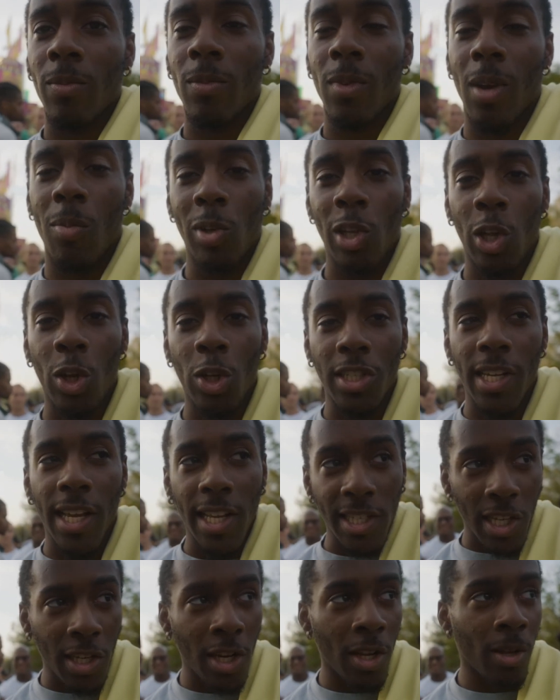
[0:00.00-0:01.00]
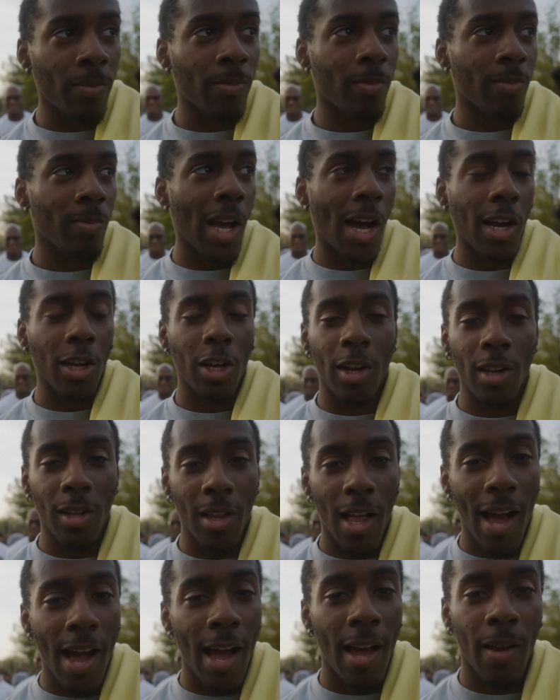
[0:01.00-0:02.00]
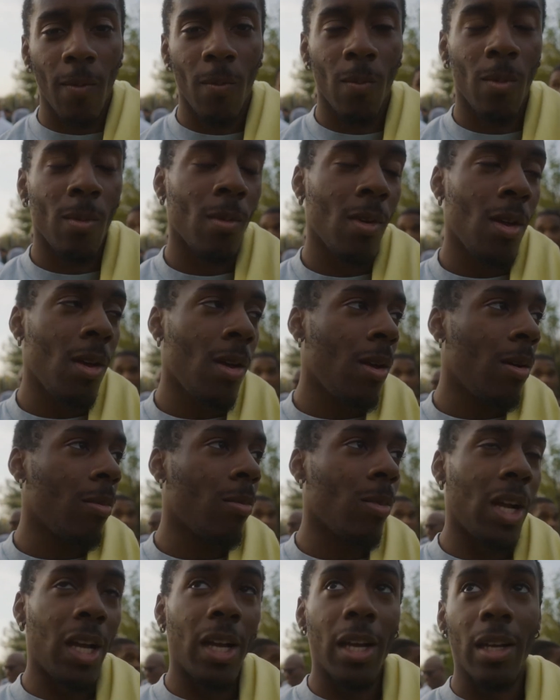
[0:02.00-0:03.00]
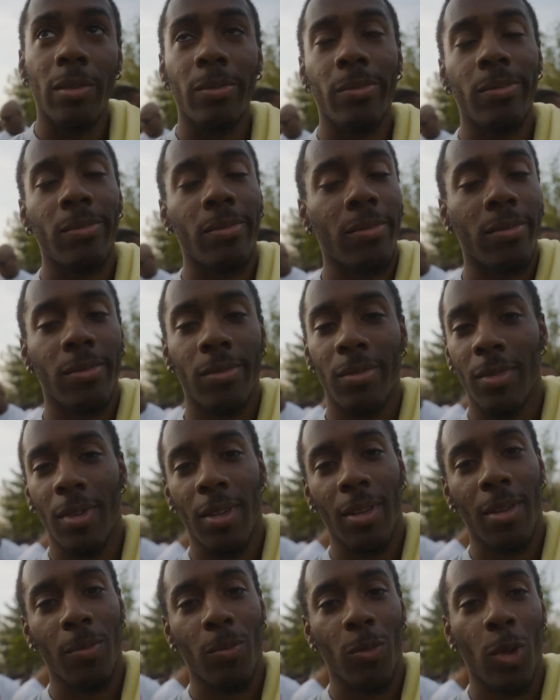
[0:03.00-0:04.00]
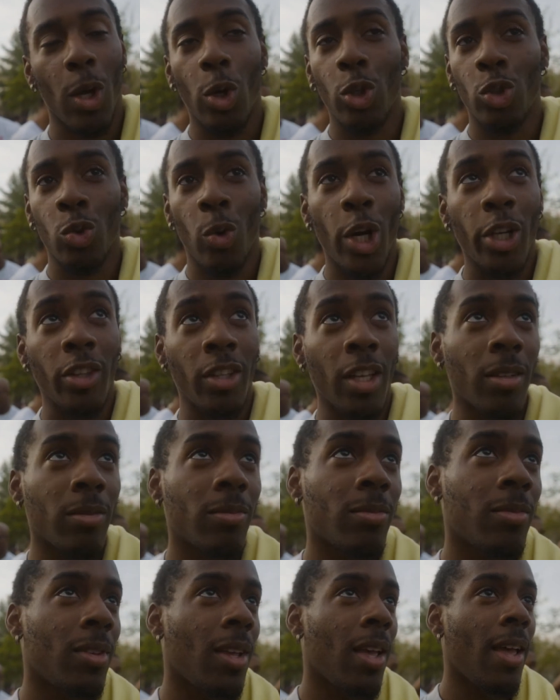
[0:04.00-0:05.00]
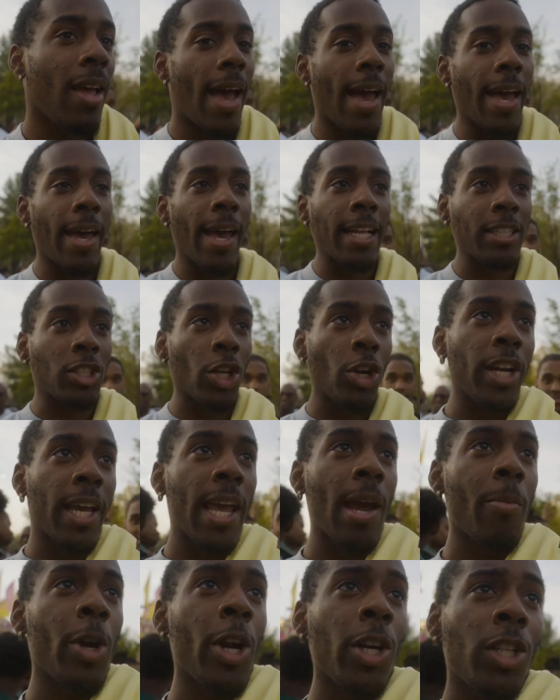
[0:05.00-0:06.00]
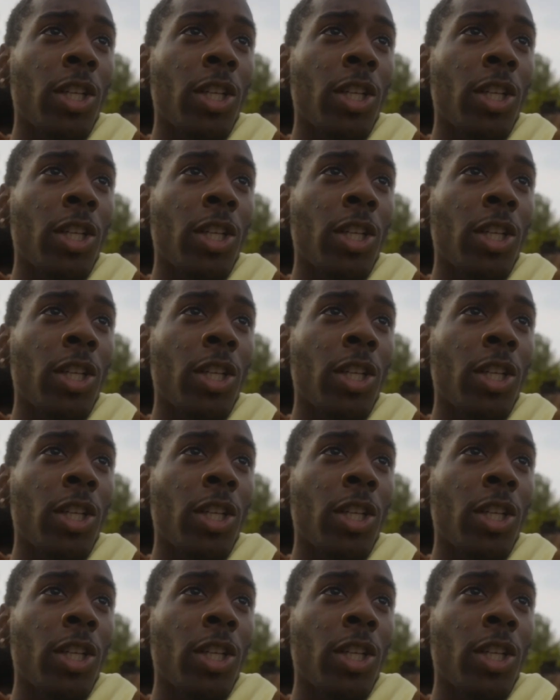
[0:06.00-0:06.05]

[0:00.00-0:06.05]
I'm a little dizzy, not gonna lie, but it was worth it. Hey, hey turn the camera,